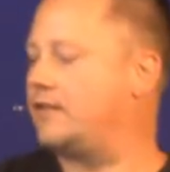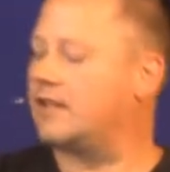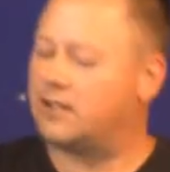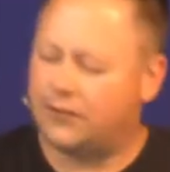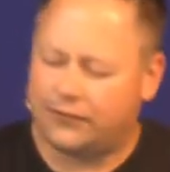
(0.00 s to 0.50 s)
The
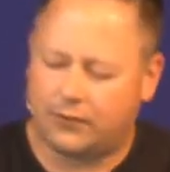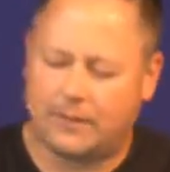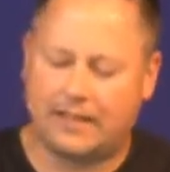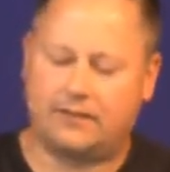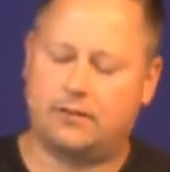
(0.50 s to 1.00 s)
closer we
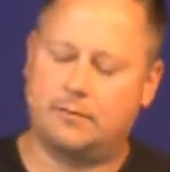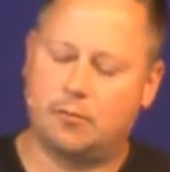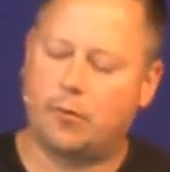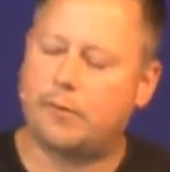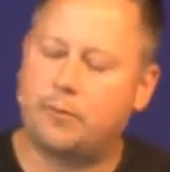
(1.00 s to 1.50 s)
get to Him, the
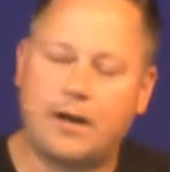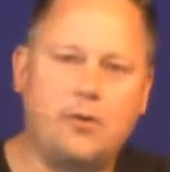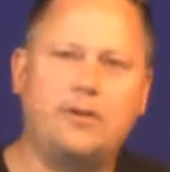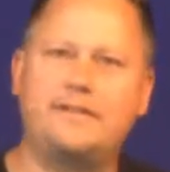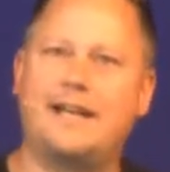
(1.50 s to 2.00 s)
more we
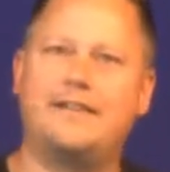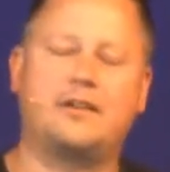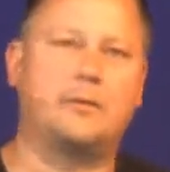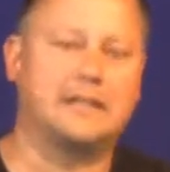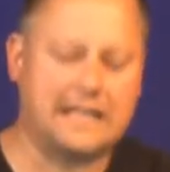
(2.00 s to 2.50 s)
prioritize our
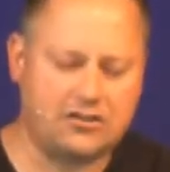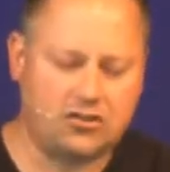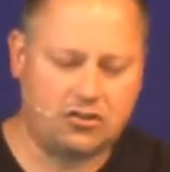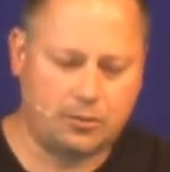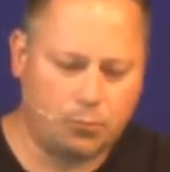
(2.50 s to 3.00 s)

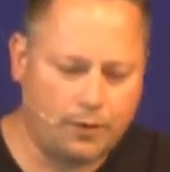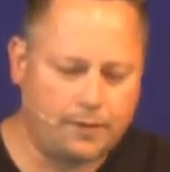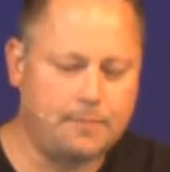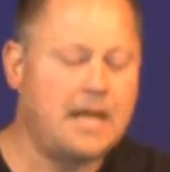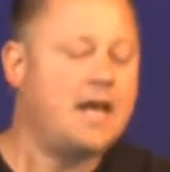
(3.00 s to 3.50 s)
relationship with
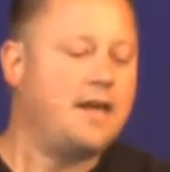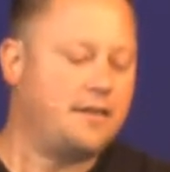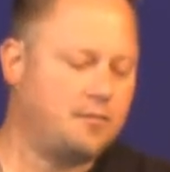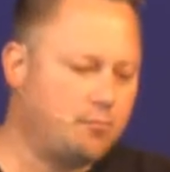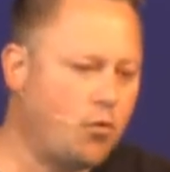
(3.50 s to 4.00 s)
Him,
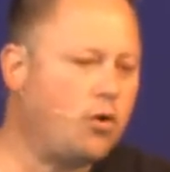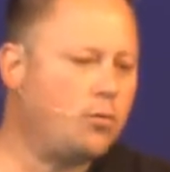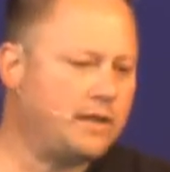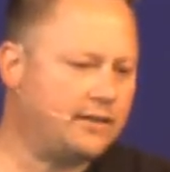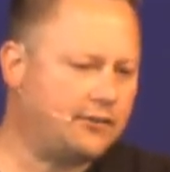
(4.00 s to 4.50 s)
the more
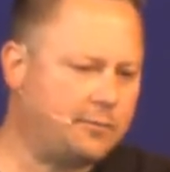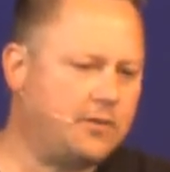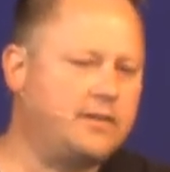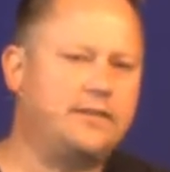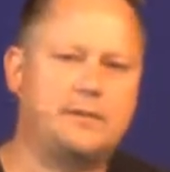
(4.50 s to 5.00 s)
we
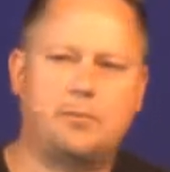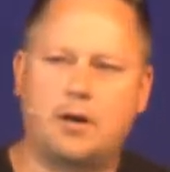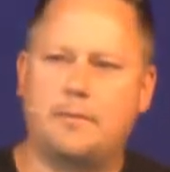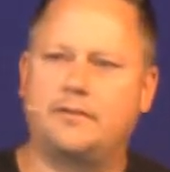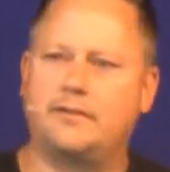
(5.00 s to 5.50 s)
experience the
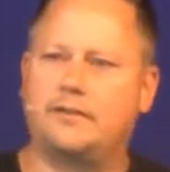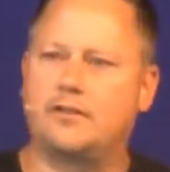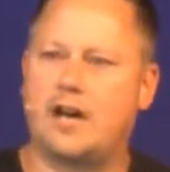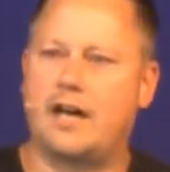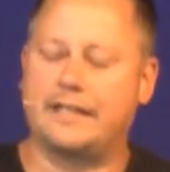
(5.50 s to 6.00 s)
promises of
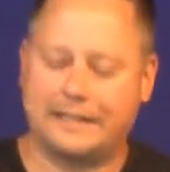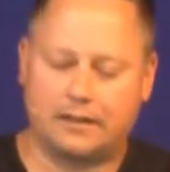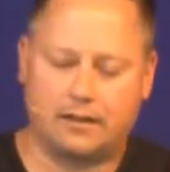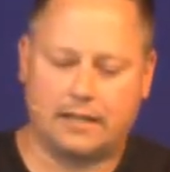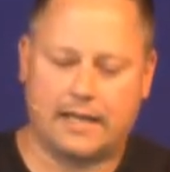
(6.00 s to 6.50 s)
God in
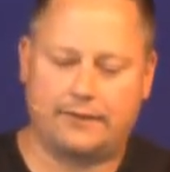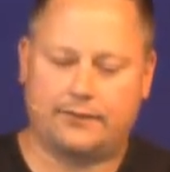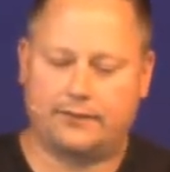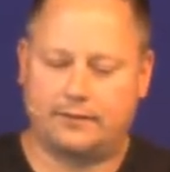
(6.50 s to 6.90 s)
our lives.